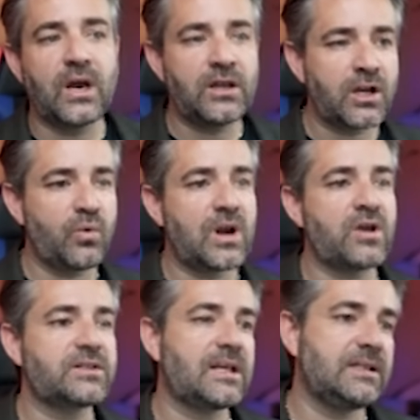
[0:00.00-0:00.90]
And look at what
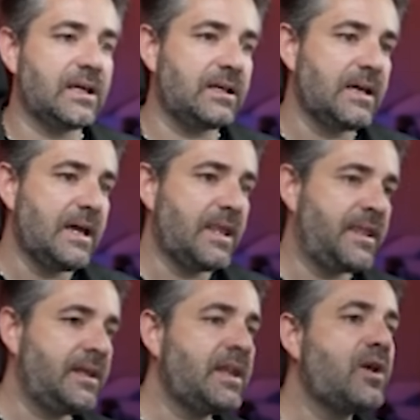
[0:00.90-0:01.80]
else they did.
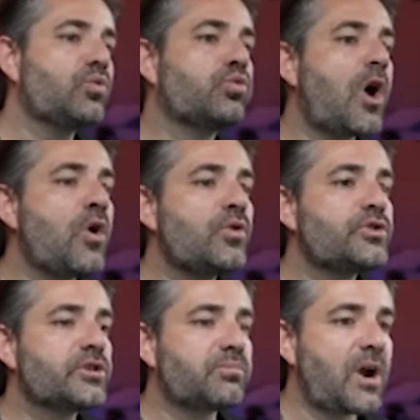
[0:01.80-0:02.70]
Then they
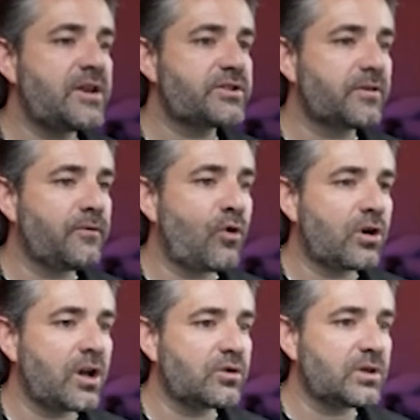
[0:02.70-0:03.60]
rose the price to four
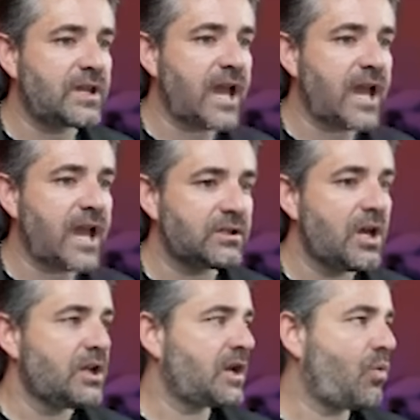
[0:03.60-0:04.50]
hundred thousand dollars.
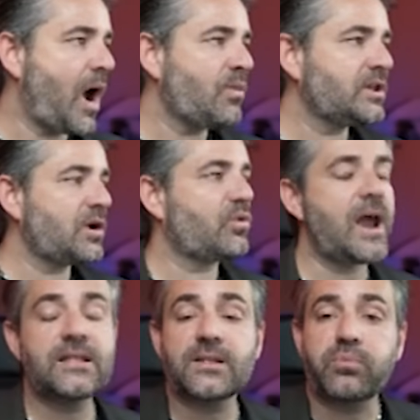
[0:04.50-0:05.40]
Now, why would they
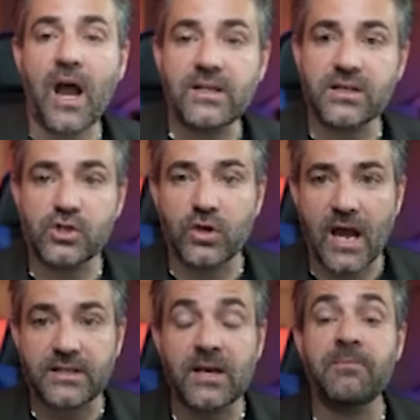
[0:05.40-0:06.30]
raise the prices, you
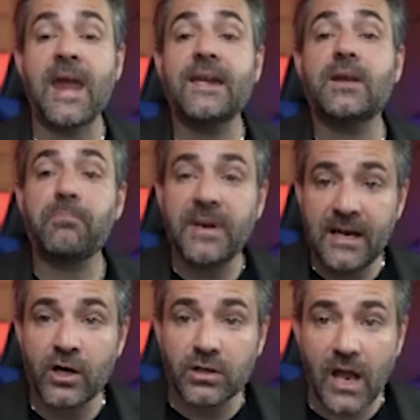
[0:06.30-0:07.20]
guys? To make it
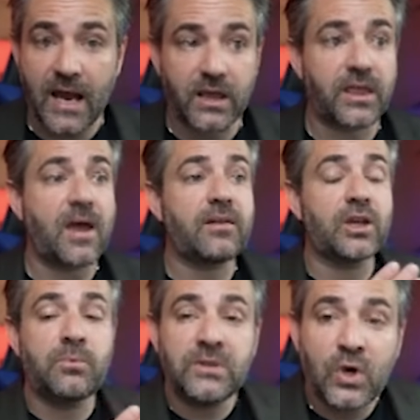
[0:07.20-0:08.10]
appear like that
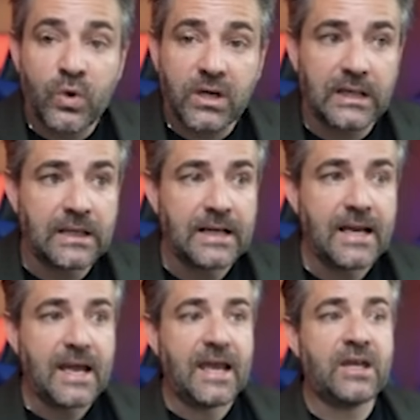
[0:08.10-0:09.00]
community
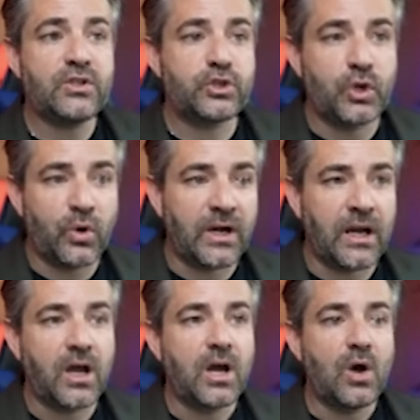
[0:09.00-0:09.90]
is
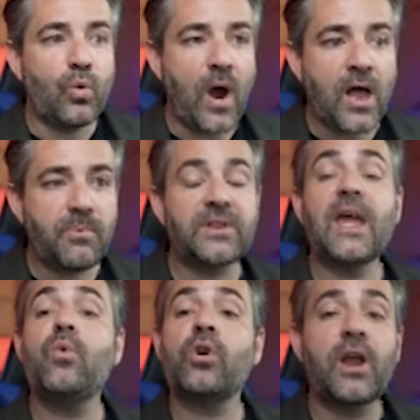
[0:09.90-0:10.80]
doing well, but they
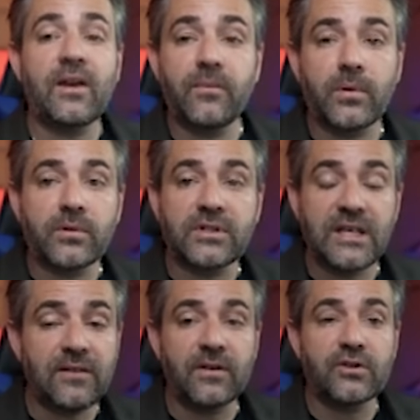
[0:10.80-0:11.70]
weren't able to
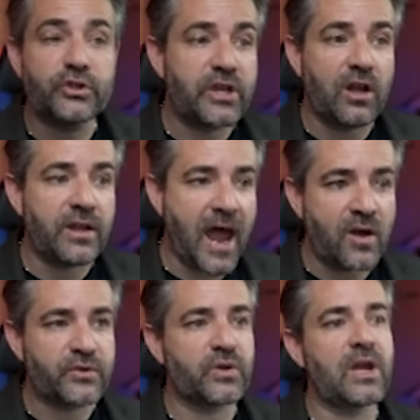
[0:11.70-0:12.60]
even sell the
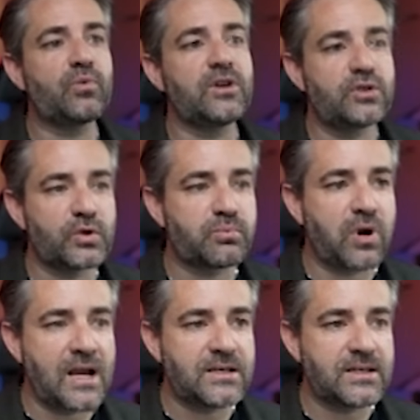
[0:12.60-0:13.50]
house. So they reduced
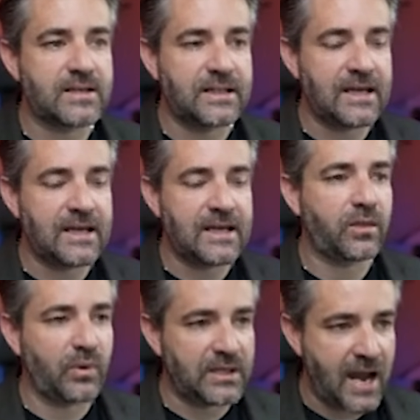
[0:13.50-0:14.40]
prices again to
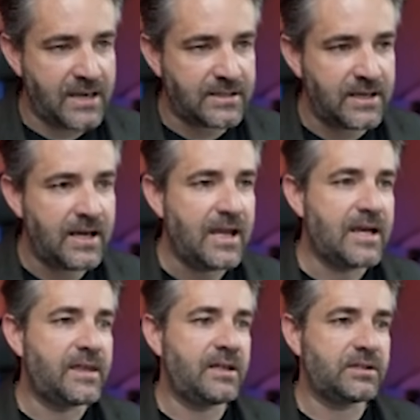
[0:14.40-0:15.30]
three ninety,
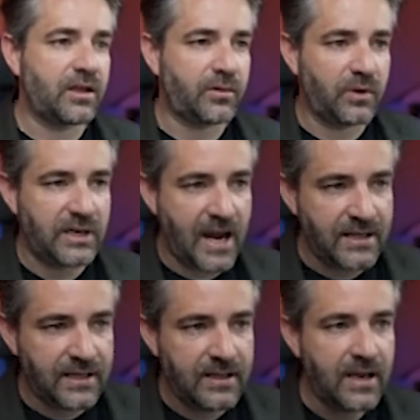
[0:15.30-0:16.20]
then to three
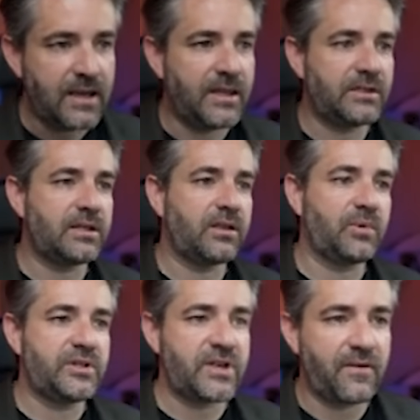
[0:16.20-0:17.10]
eighty, then to
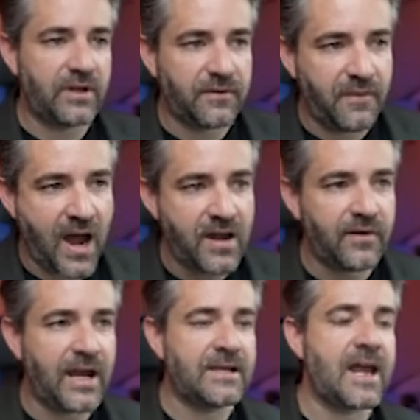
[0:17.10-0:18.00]
three seventy-five.
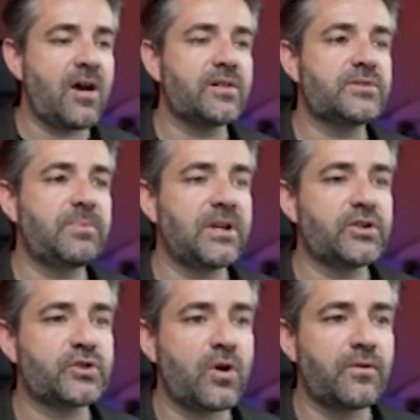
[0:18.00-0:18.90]
And now it's being
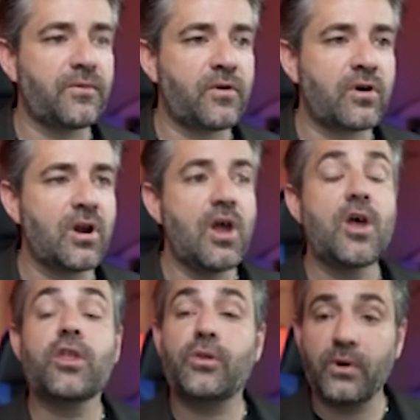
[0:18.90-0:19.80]
sold for
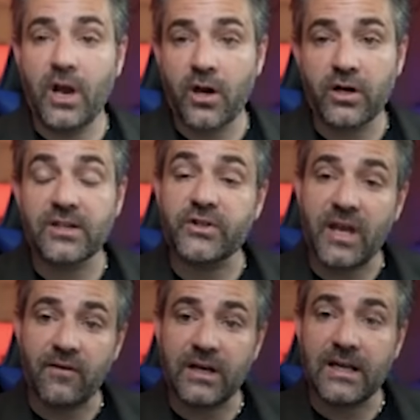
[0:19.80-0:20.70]
three hundred
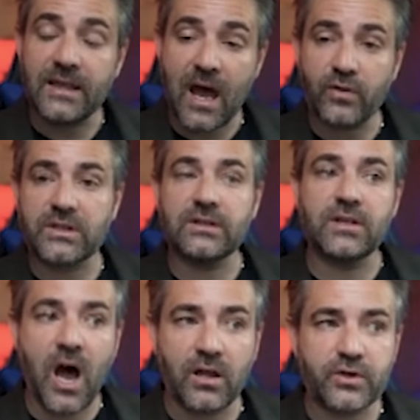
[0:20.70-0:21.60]
seventy thousand
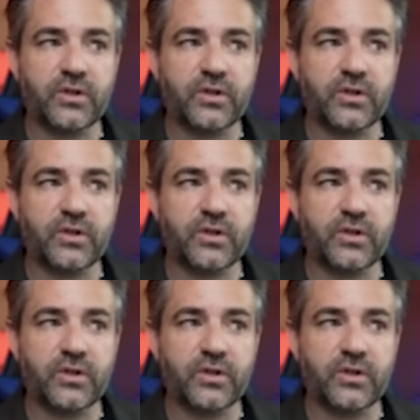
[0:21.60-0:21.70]
dollars.